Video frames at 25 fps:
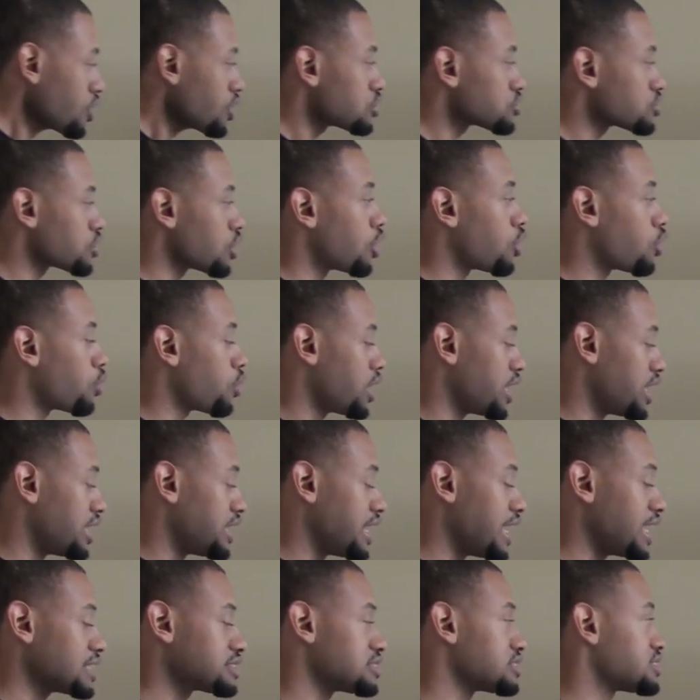So
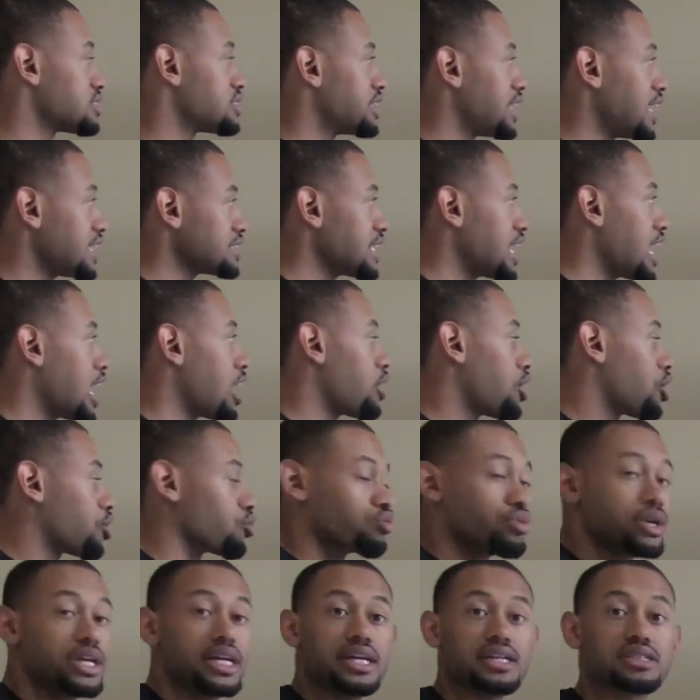in essence, that's how a
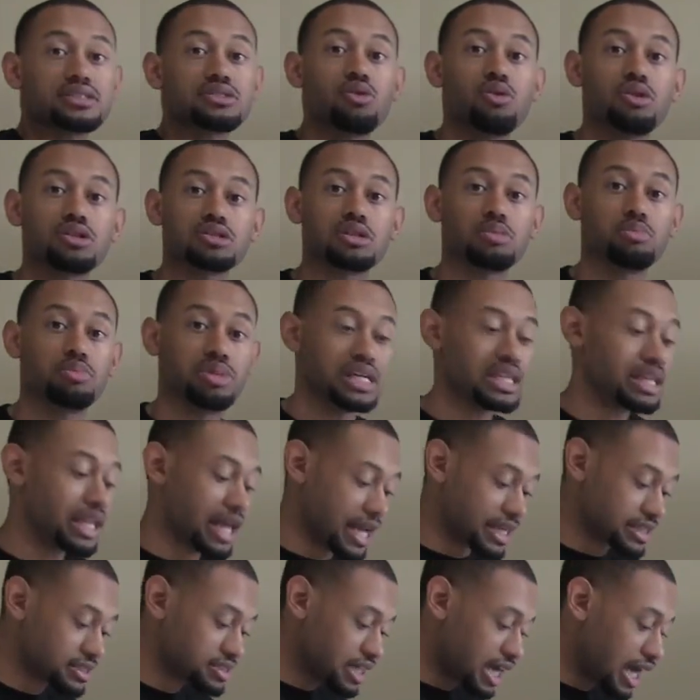REIT is going to be
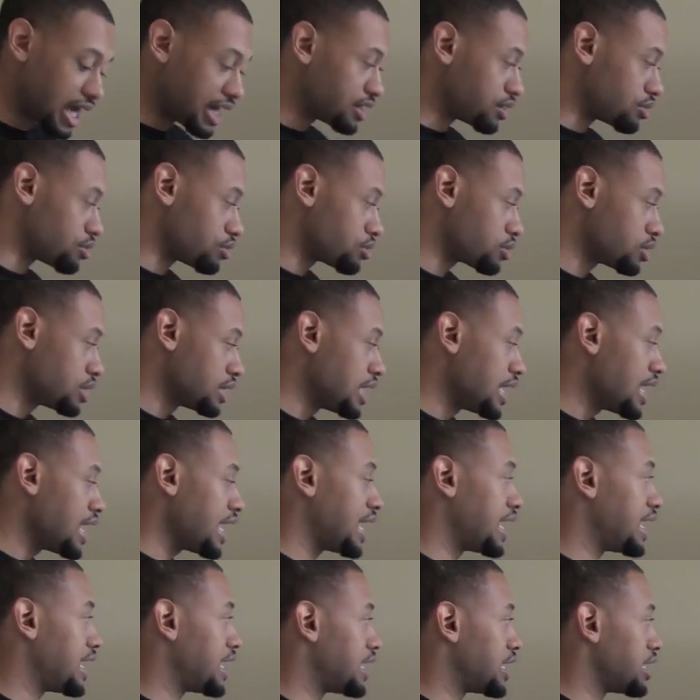like Tidal.
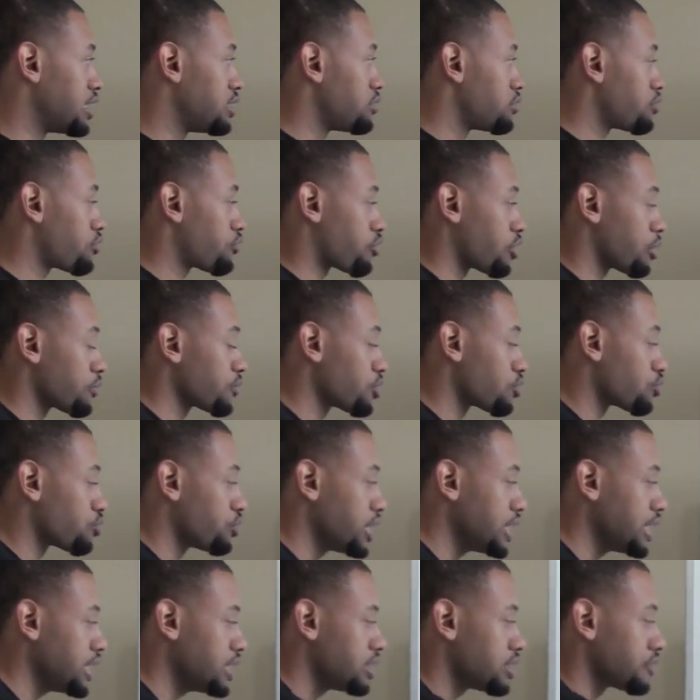And from the
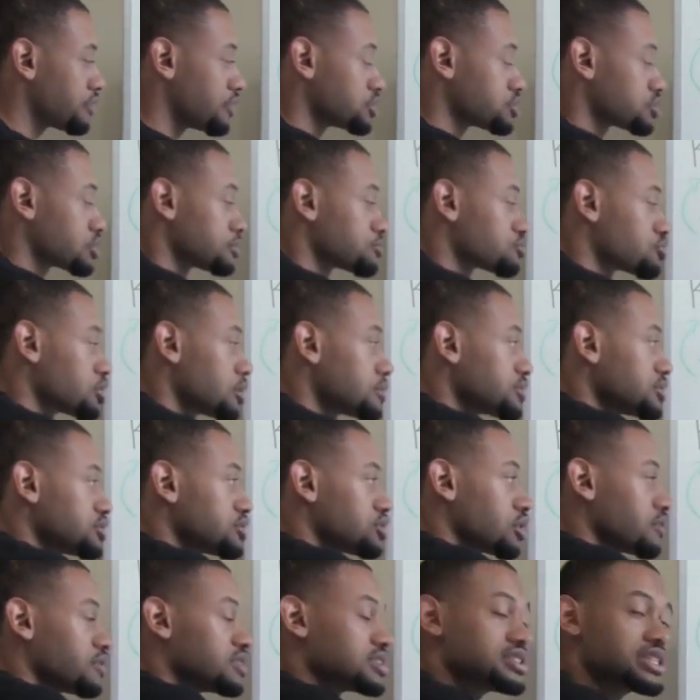REIT, the subscription
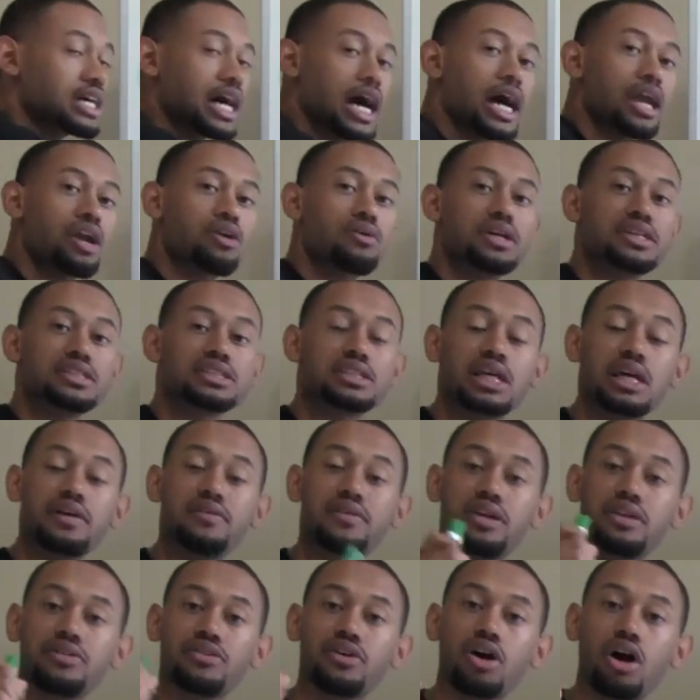service, Tidal is
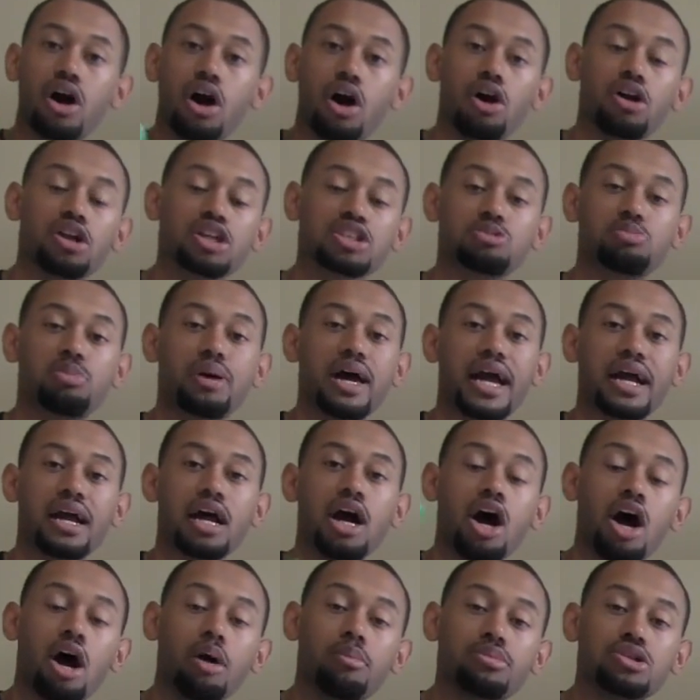giving their artists
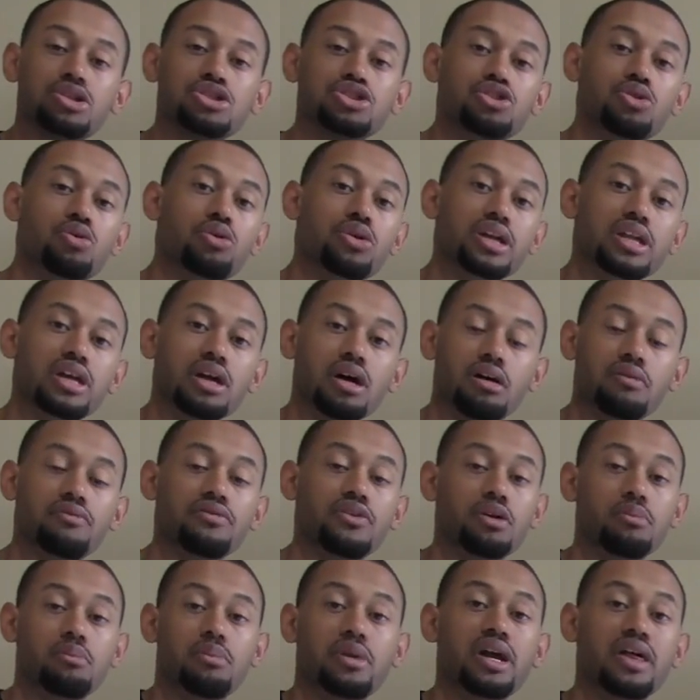back a majority
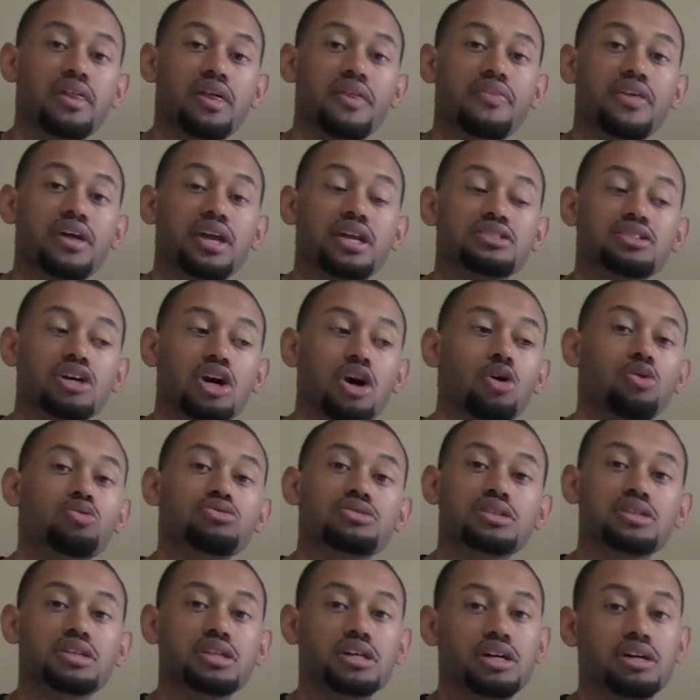of their money that, that is
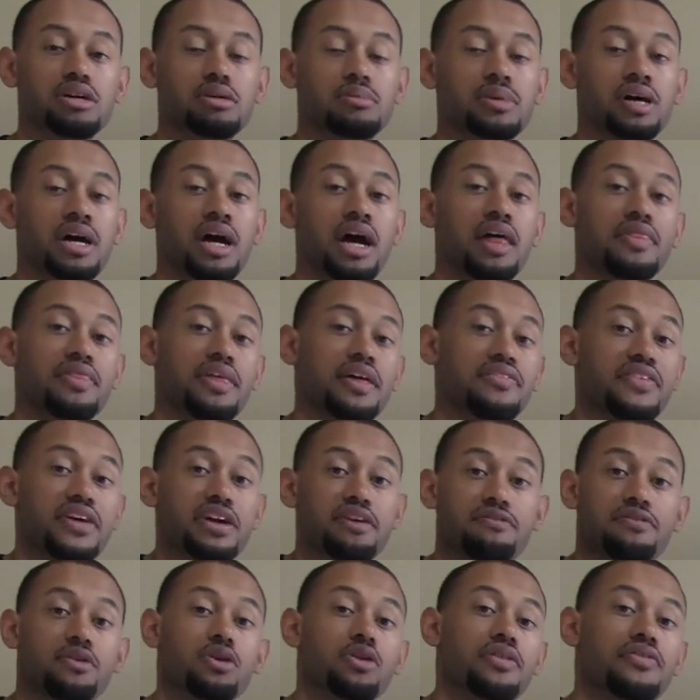owed to them that
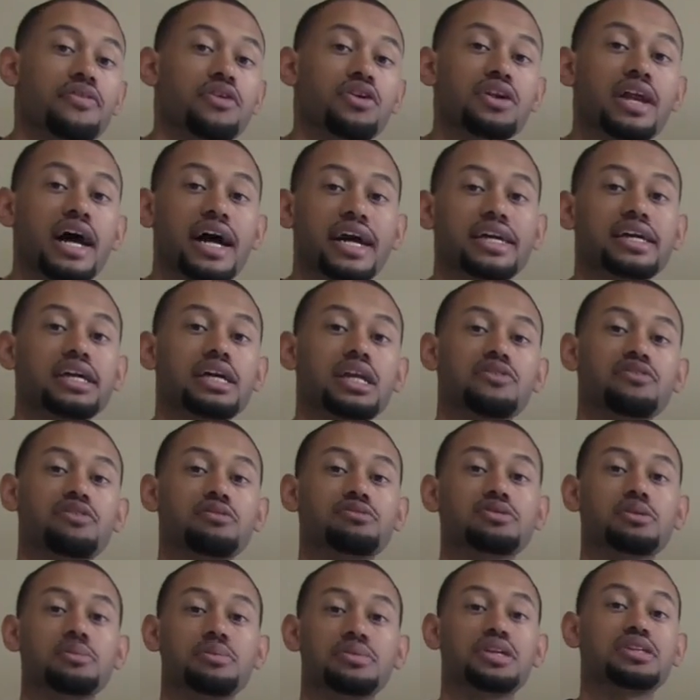they feel that they're not getting
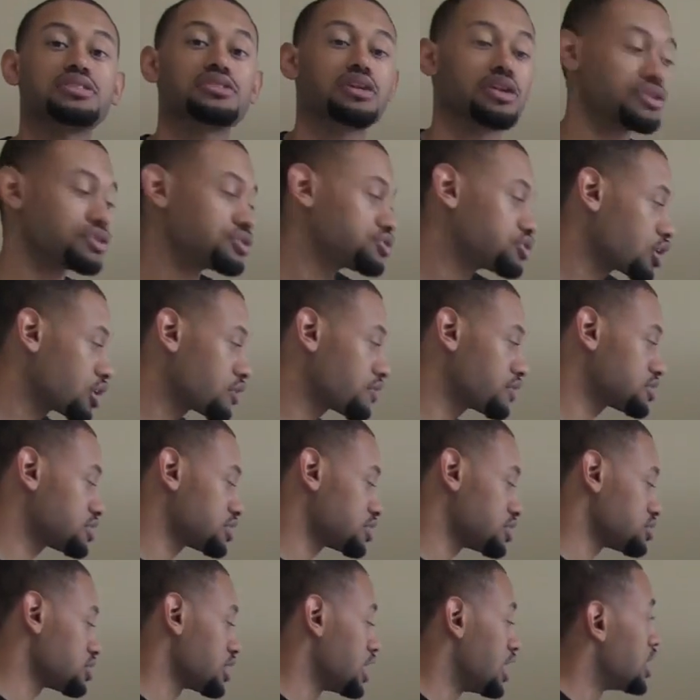from some of these other
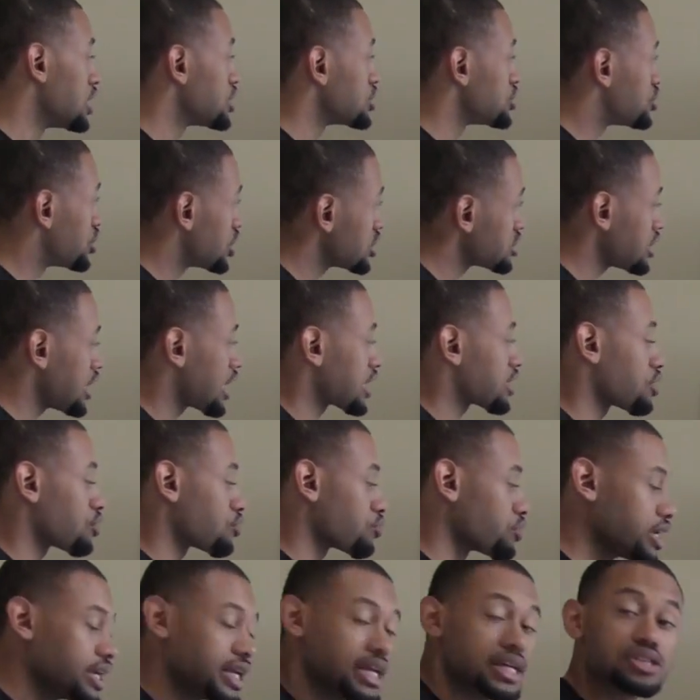services. Just like a
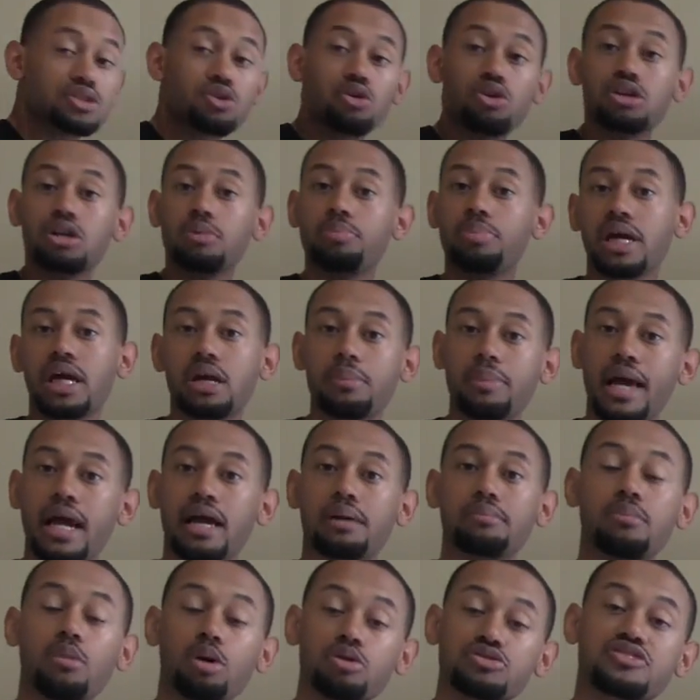REIT is going to pay
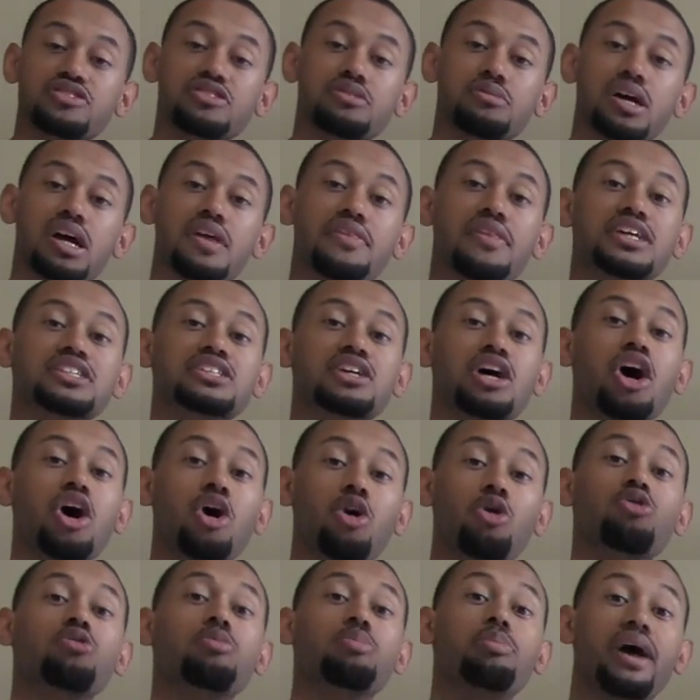back most of the money that's
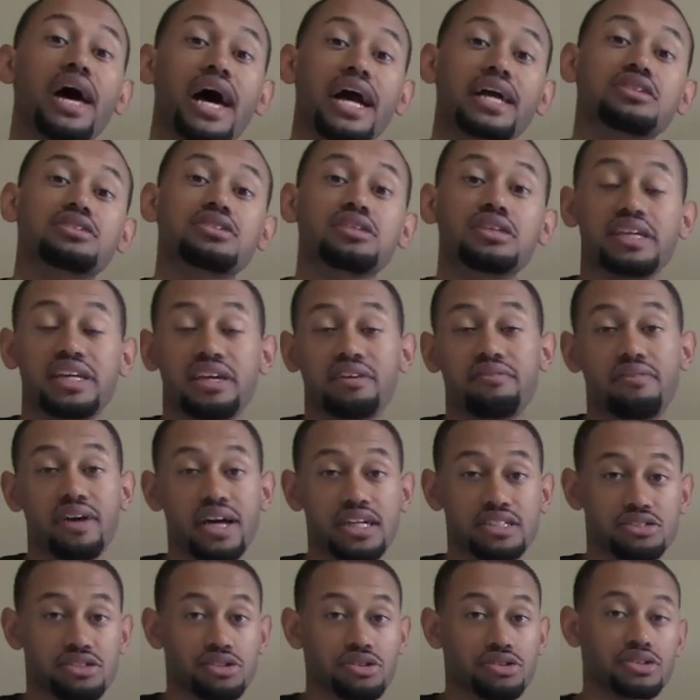owed back to the
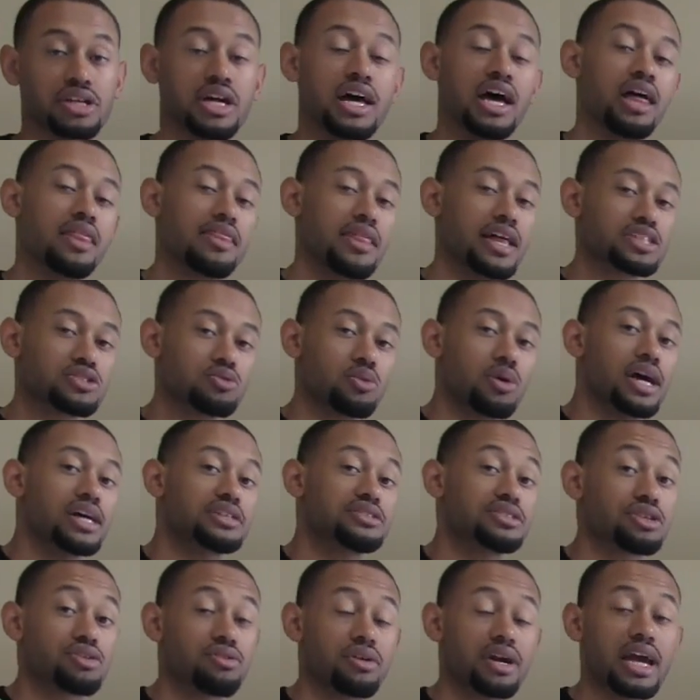investors. That's why
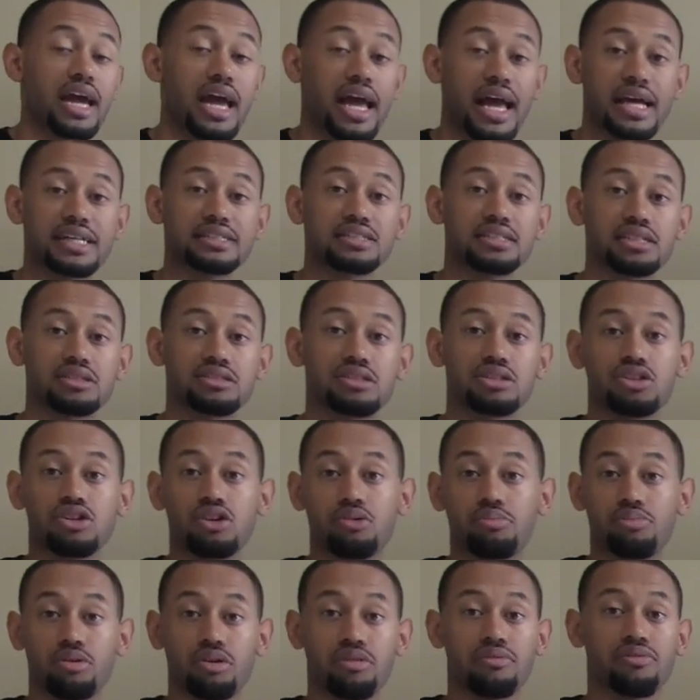it's a great asset to
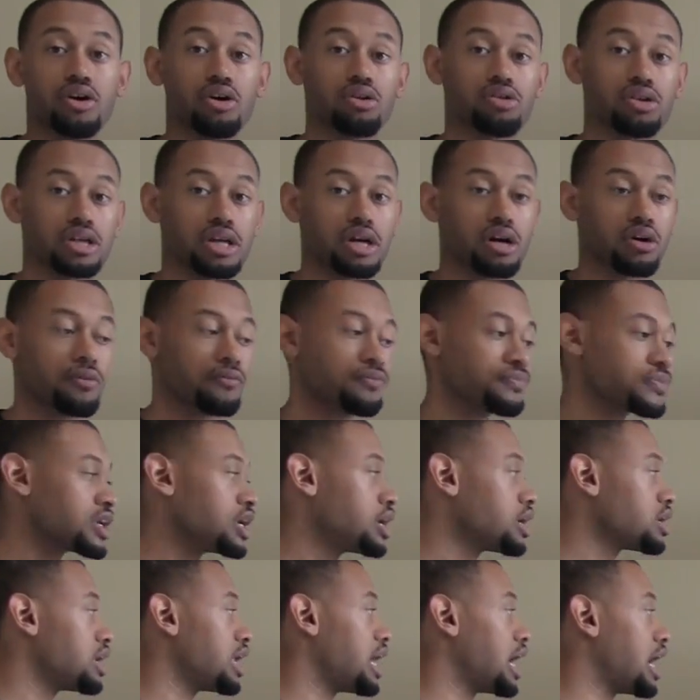your portfolio.
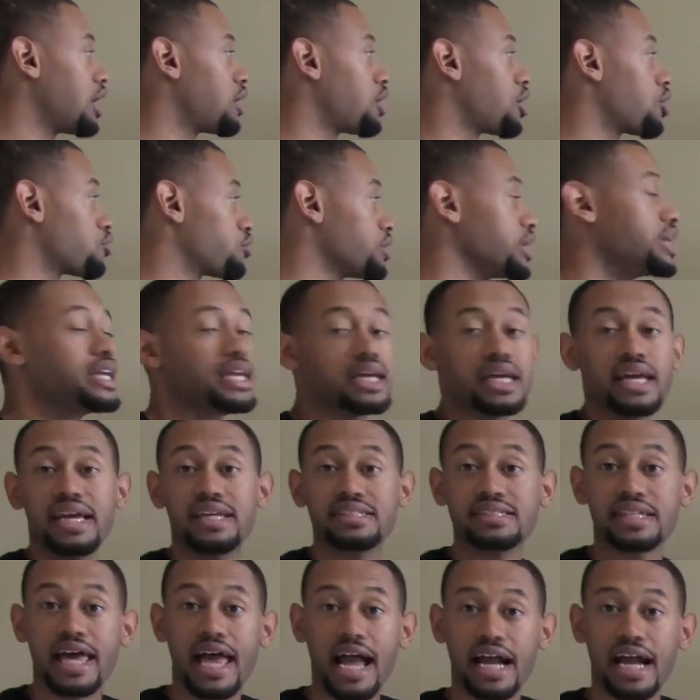Now, a REIT is